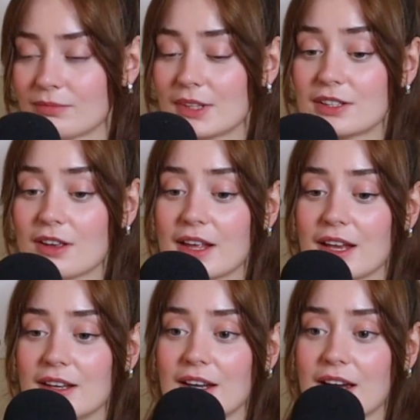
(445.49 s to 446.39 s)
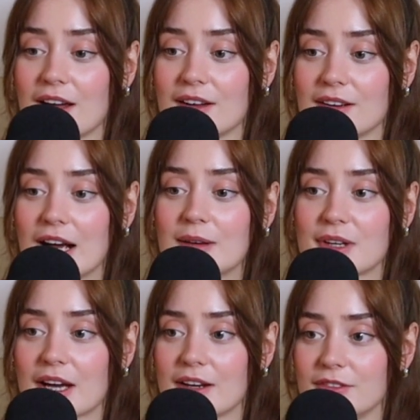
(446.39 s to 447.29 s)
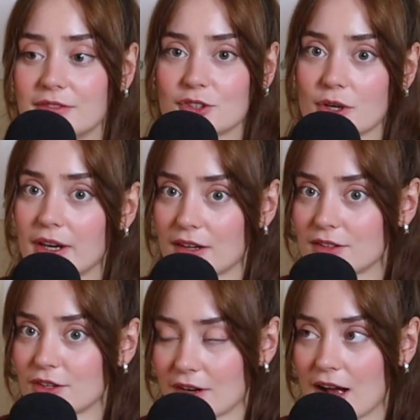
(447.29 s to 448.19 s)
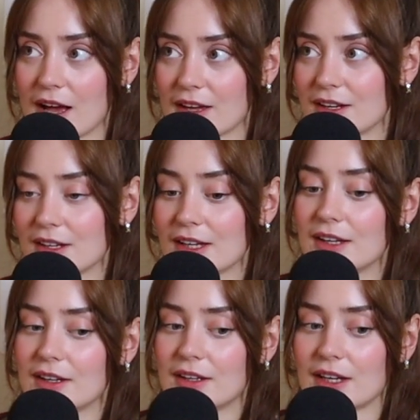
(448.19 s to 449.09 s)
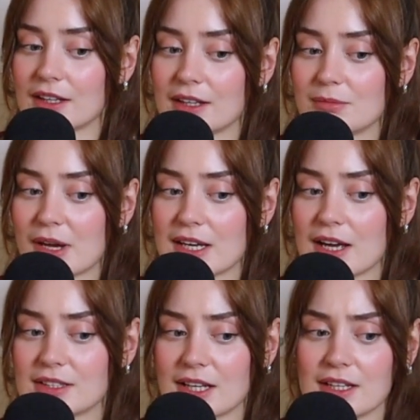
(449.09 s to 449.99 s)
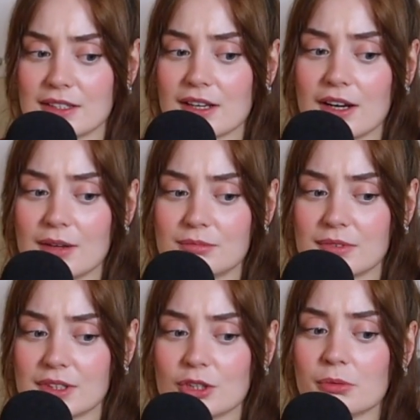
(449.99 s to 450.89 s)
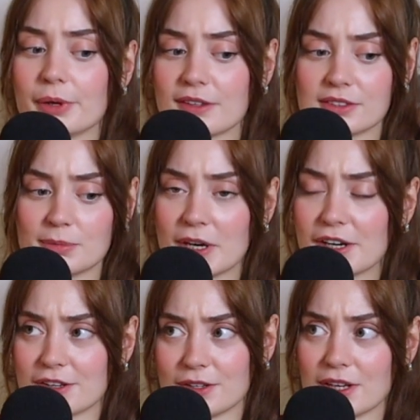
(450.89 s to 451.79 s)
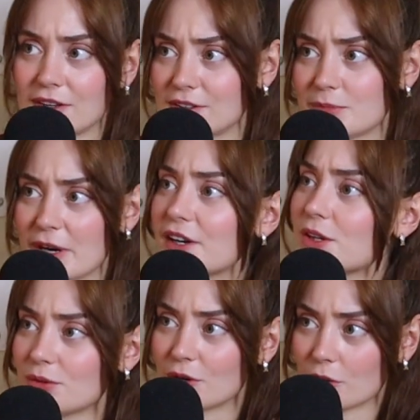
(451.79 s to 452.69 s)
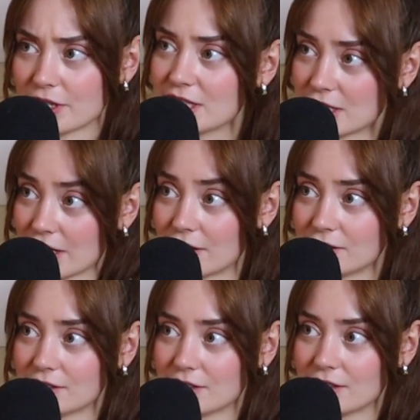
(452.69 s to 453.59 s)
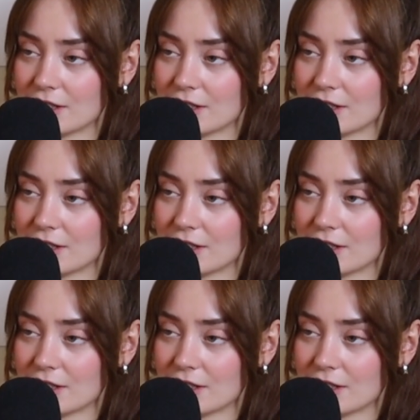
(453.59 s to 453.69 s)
So then I'm kind of trying not to cry, and then my dad says, "Don't worry, I'll spare you the gory details."